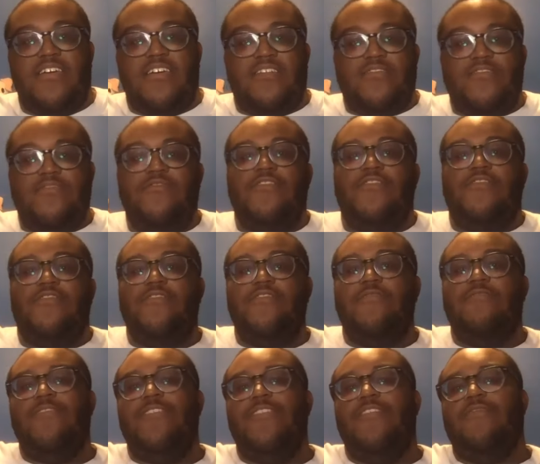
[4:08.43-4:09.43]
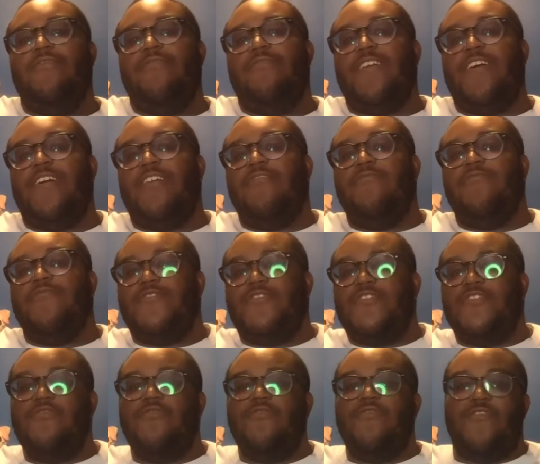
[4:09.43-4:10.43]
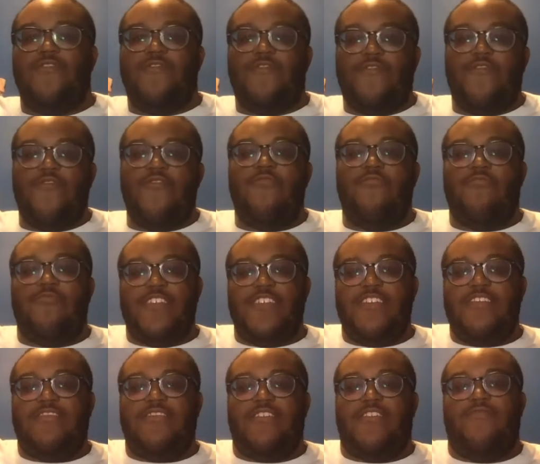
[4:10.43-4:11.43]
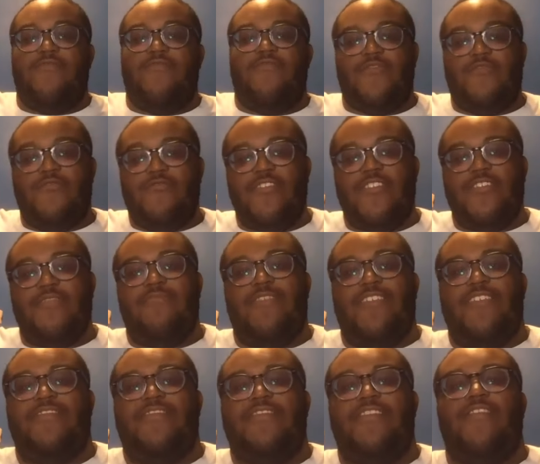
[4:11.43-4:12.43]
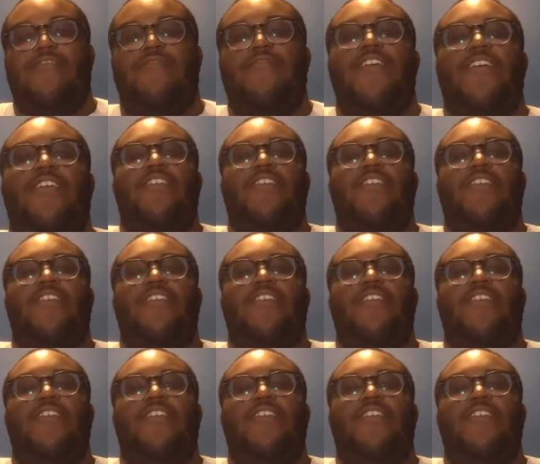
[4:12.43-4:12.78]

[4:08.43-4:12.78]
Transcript: So it took me around two to four weeks of recording myself